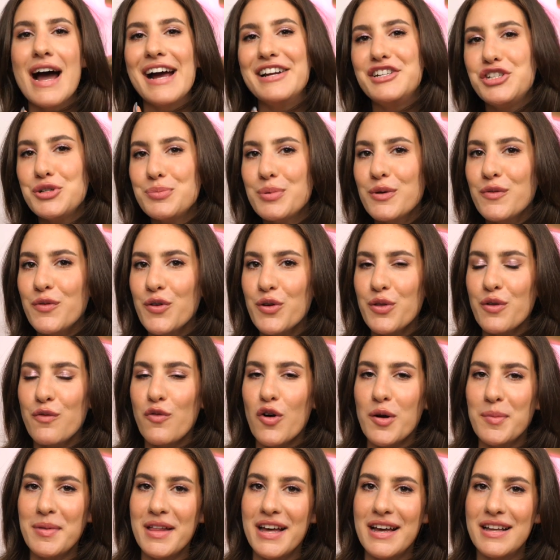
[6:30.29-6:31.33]
I do prefer the
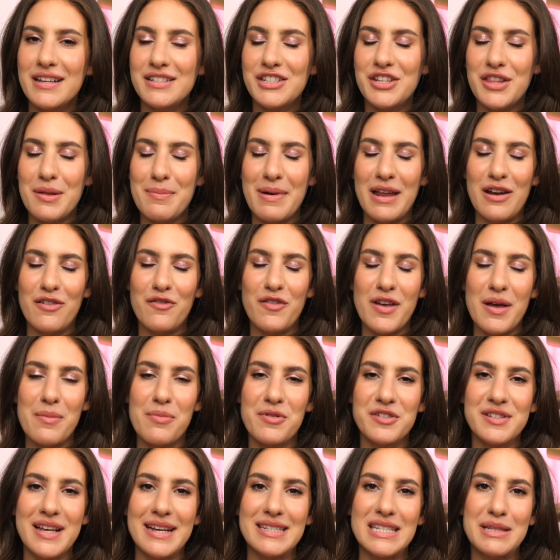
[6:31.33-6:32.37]
formula to the Benefit
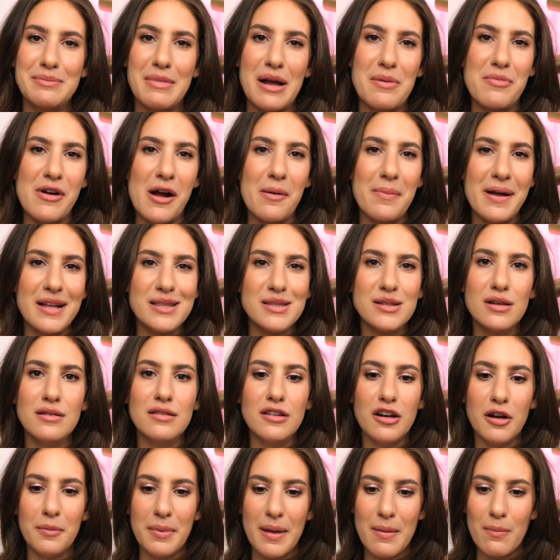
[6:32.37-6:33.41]
Precisely My Brow Pencil a
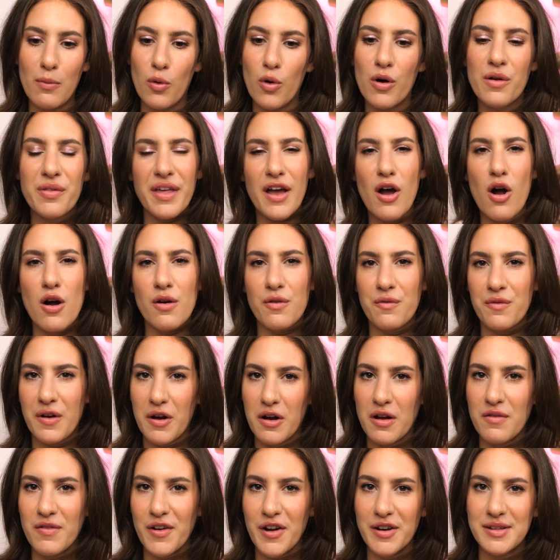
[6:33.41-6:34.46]
little bit more. They are
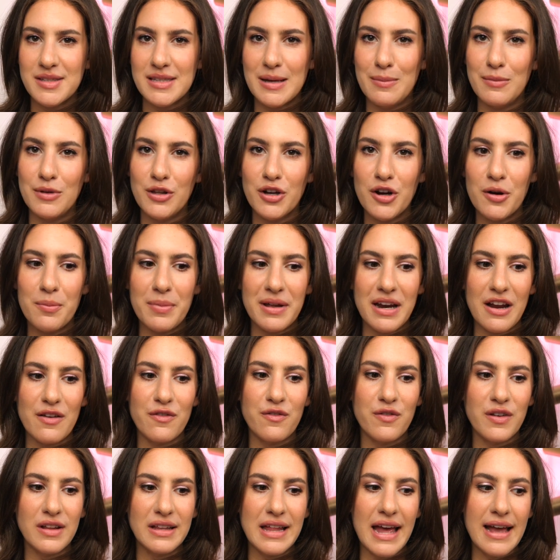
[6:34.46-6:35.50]
very, very similar, but I
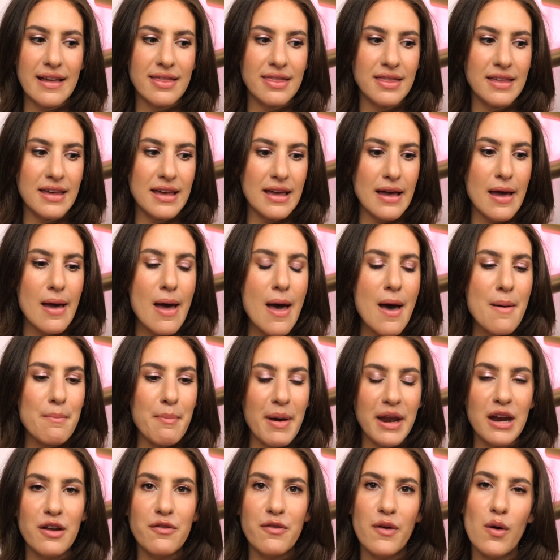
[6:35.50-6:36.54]
feel like the
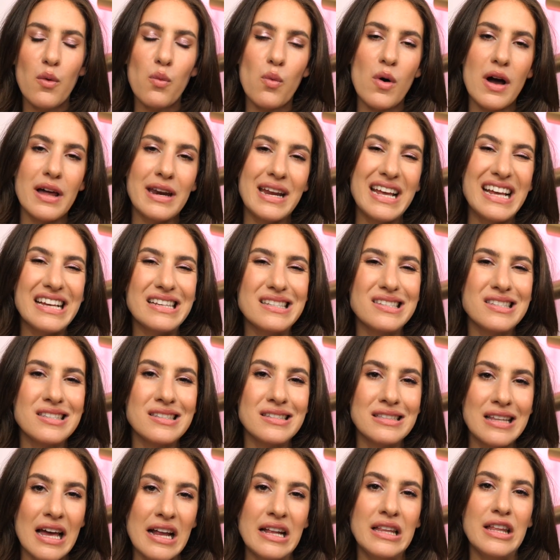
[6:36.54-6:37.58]
Benefit one is
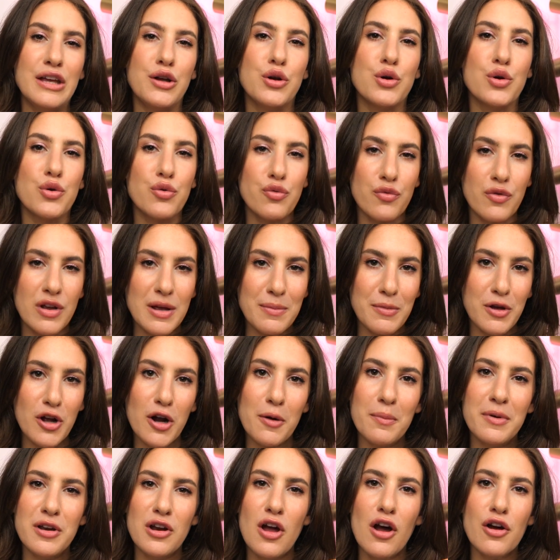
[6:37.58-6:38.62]
slightly
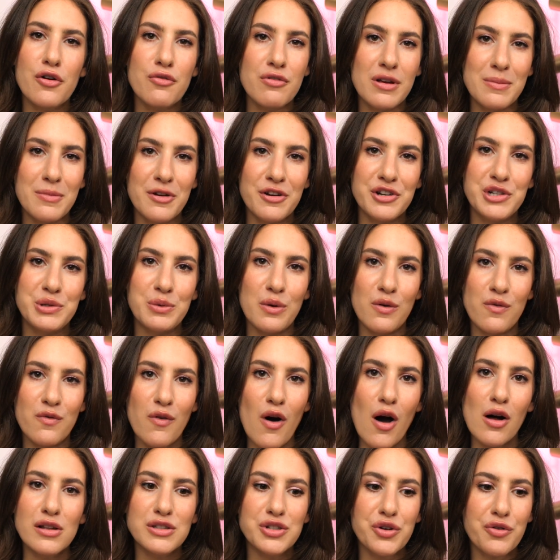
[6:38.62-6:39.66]
creamier, but not creamier to a
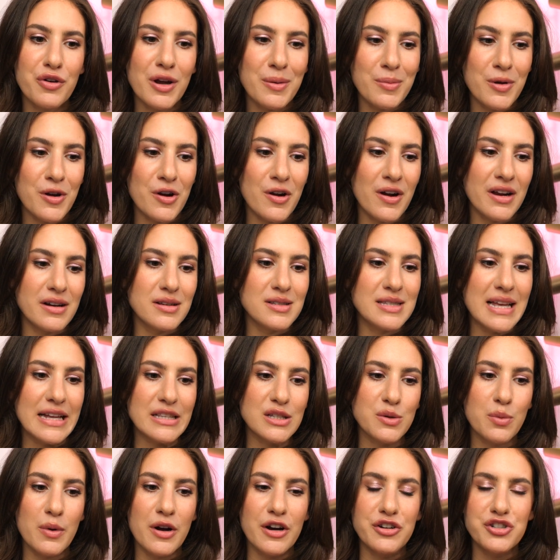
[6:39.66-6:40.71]
fault, creamier in a
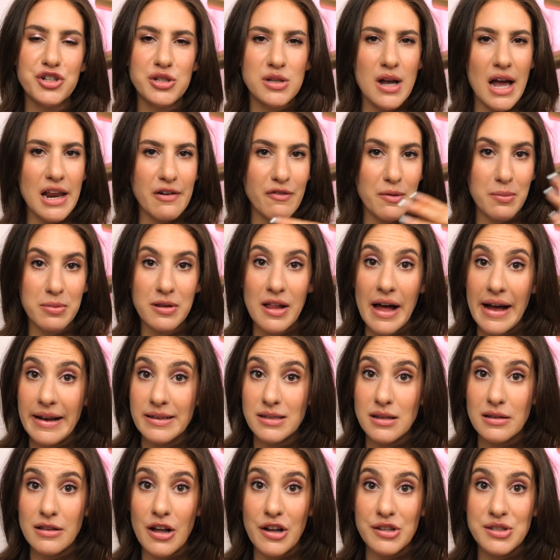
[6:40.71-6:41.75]
sense where it just kind of
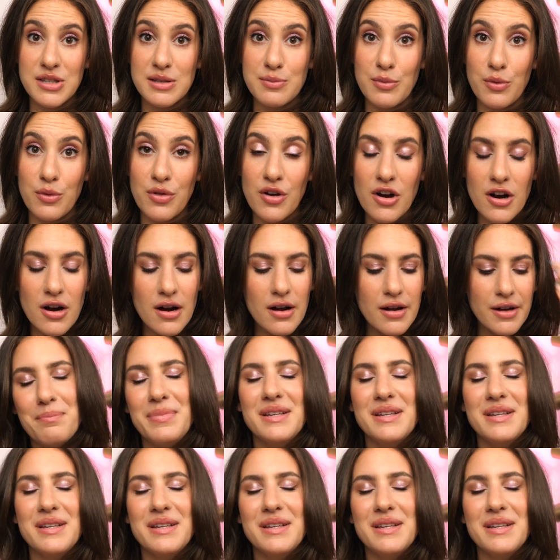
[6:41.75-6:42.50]
applies a lot smoother.